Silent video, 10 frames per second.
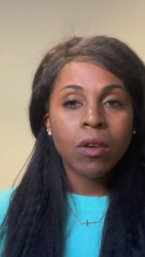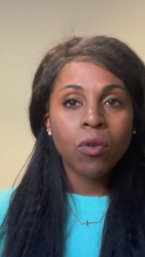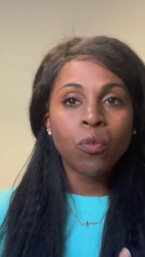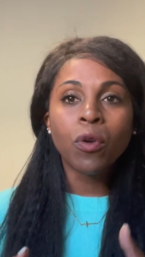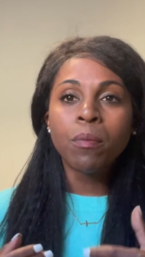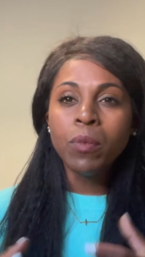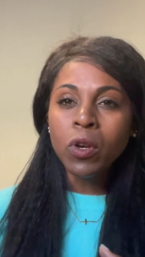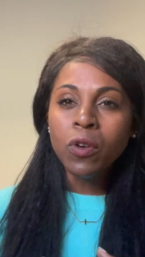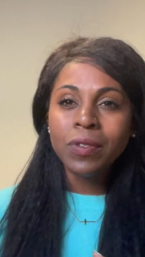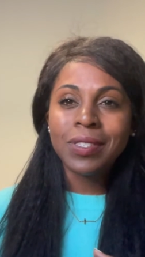
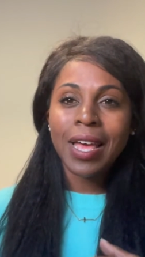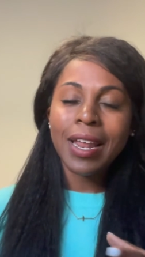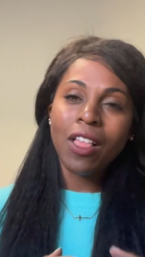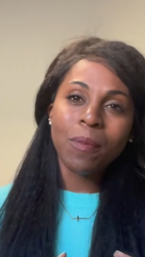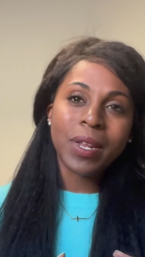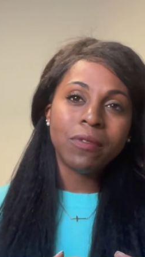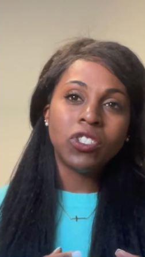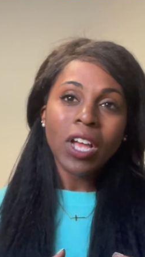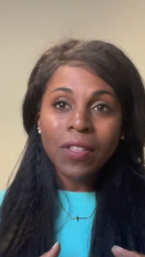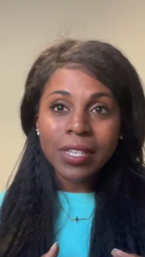removes that element of
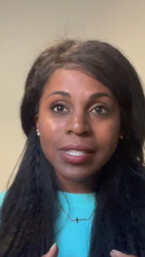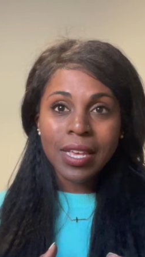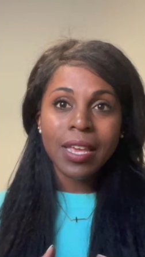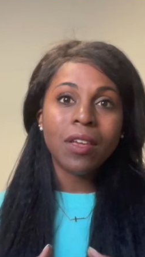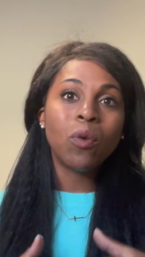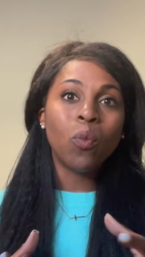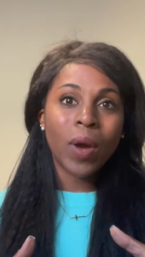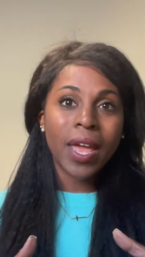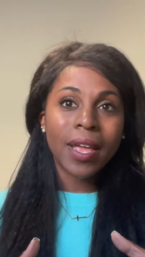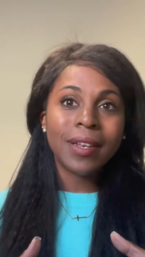jealousy
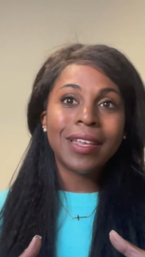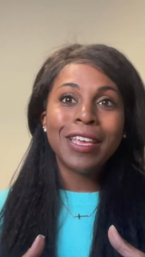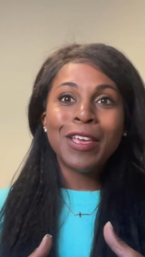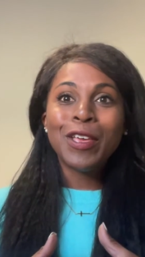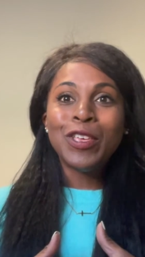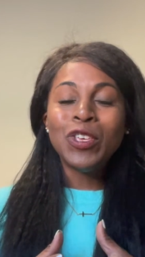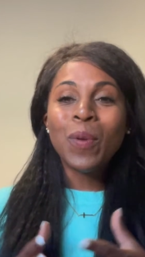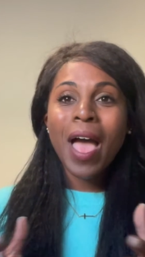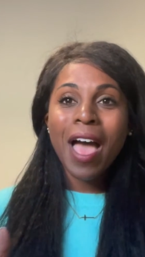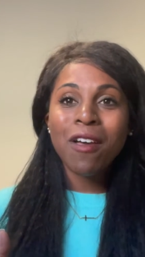when you
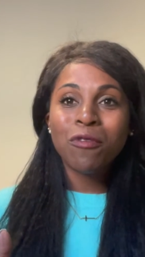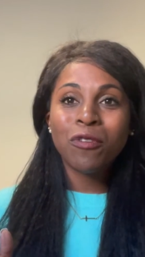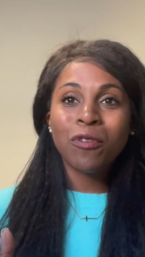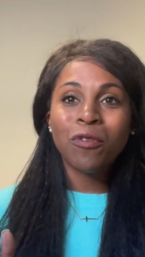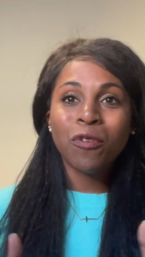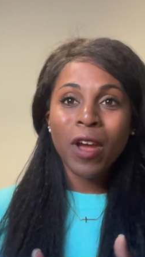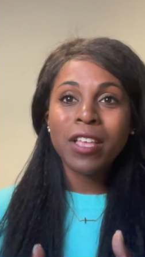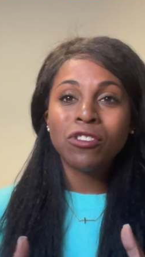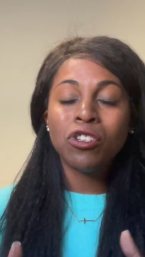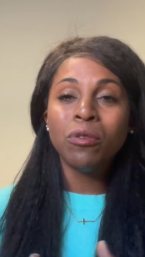have
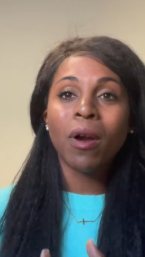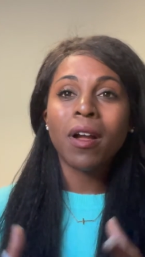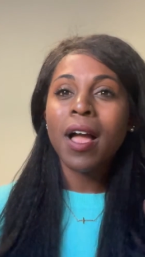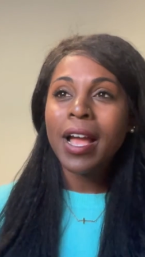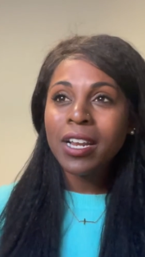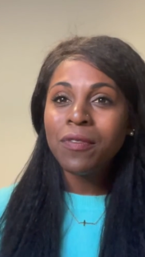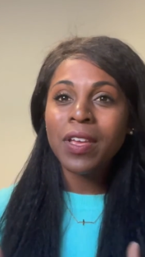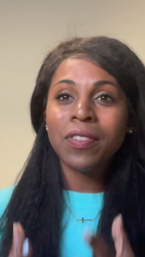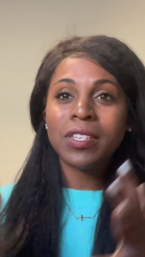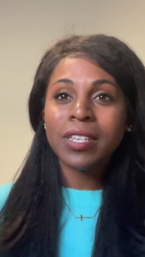friends who are kind of
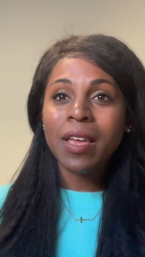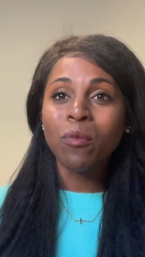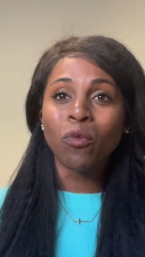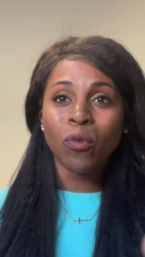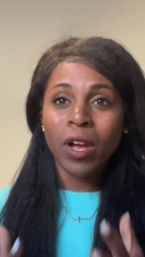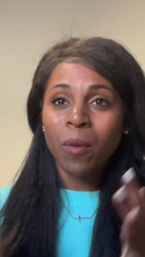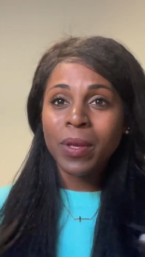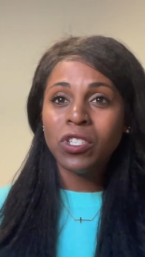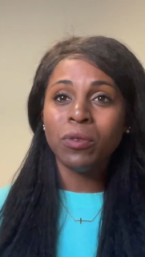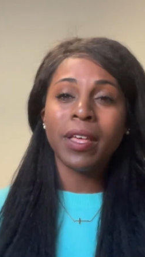in the same realm
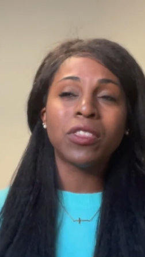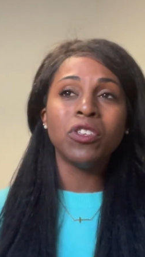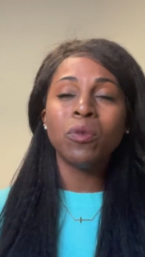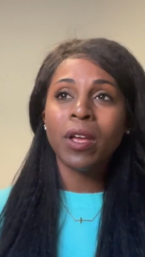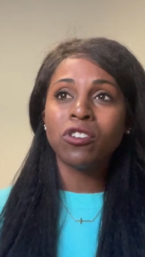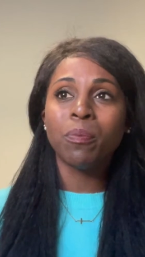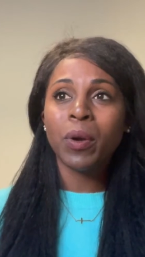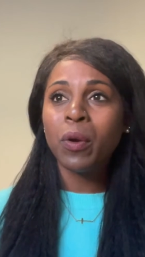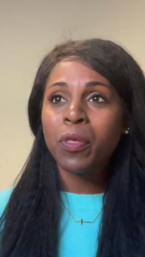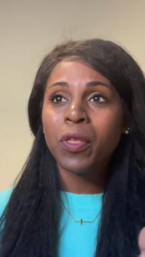as you. Like, you guys are
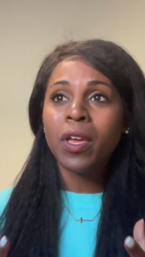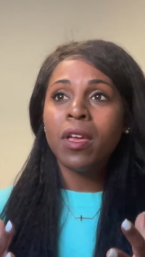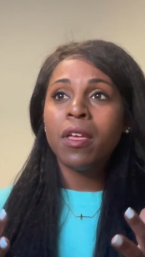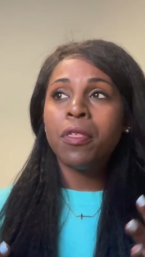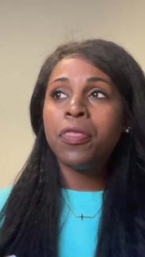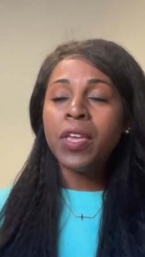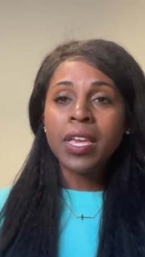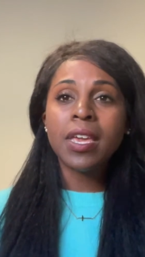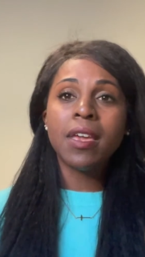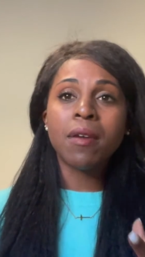both
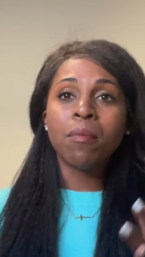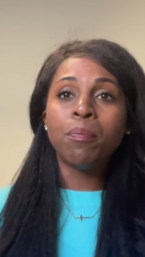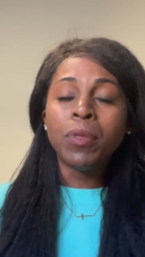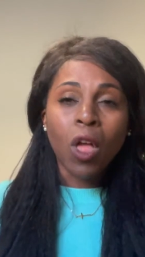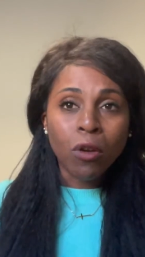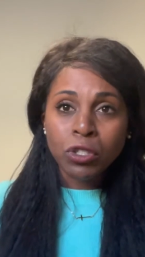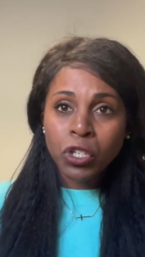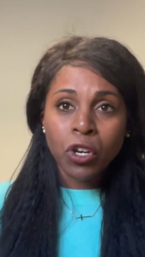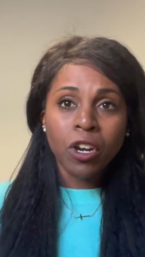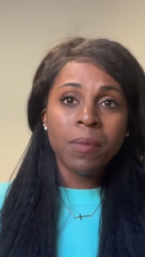thinking long
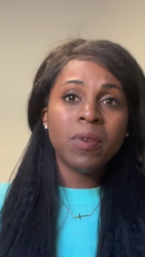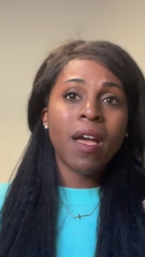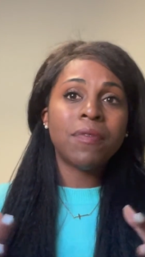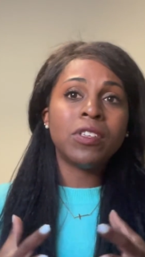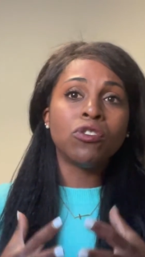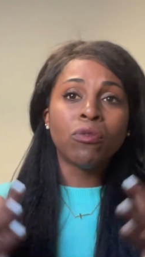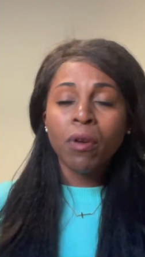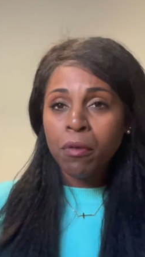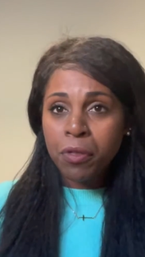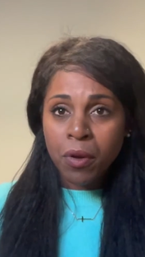term, you have these
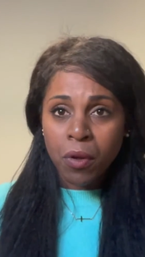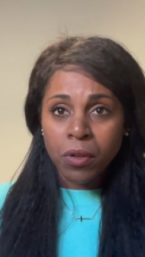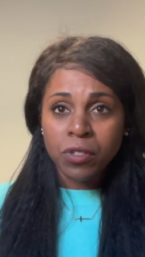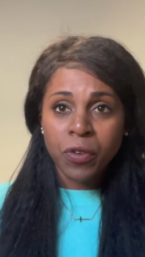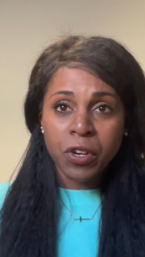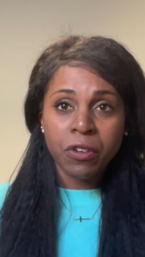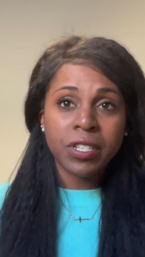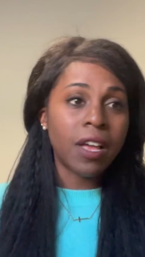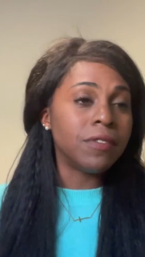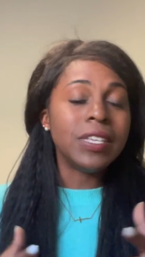growth goals for
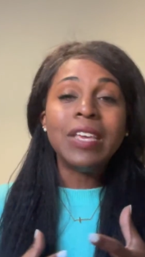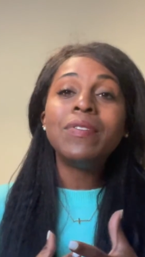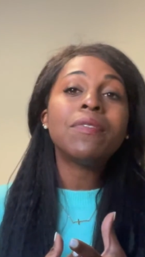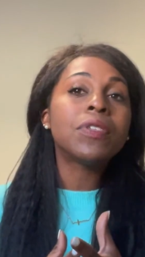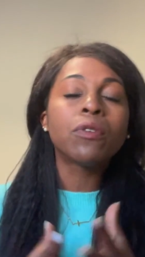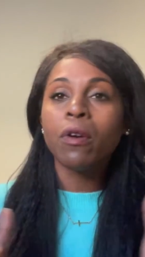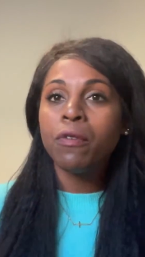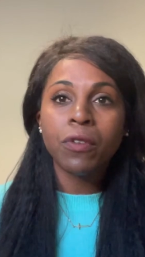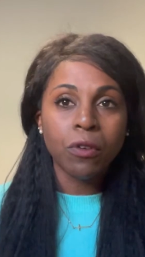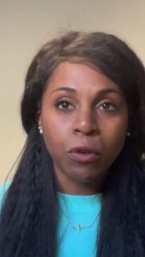yourselves. Even if the
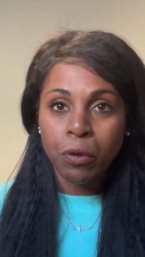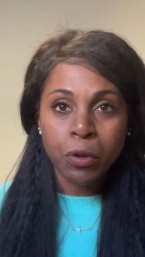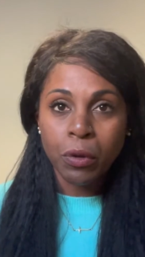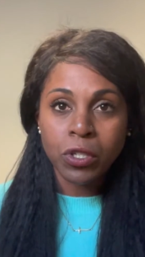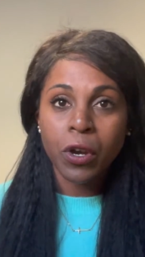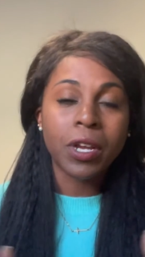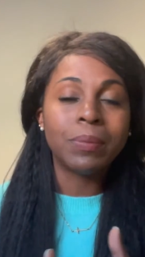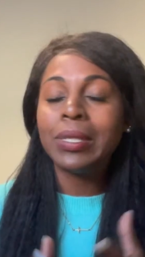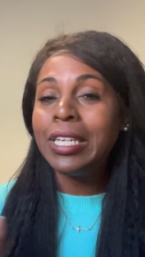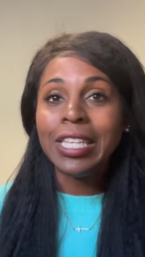growth goals are
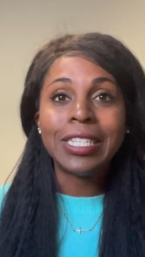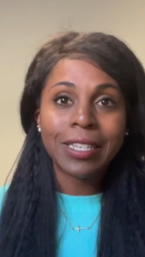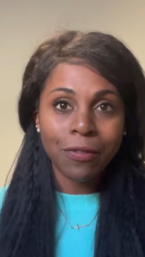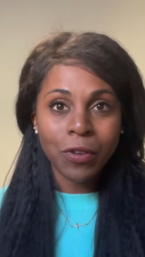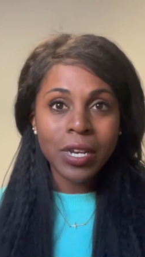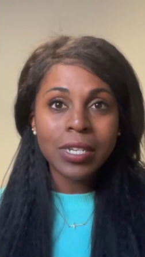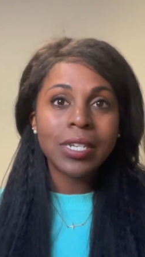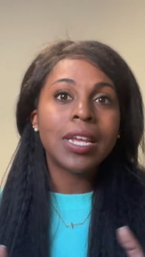completely different,